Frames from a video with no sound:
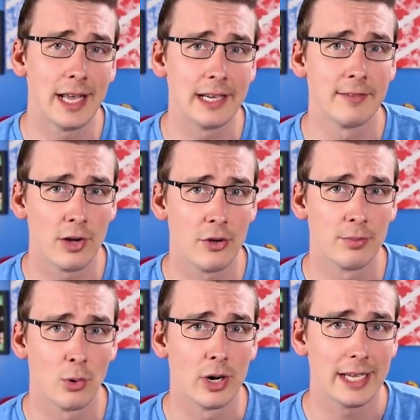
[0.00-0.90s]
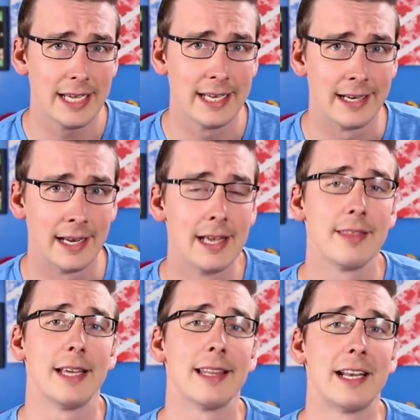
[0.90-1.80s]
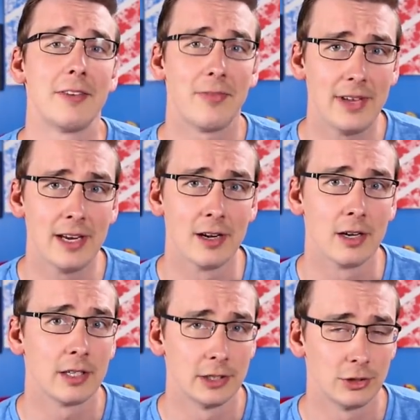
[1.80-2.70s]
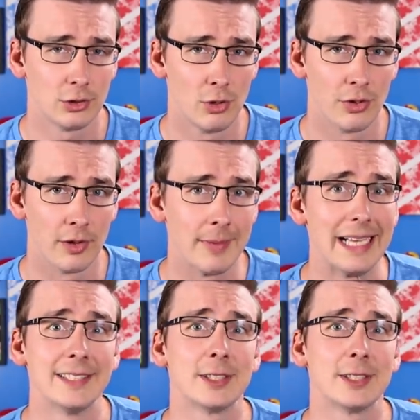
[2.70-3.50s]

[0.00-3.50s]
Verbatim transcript: letting Voldemort in, they let fear control them, and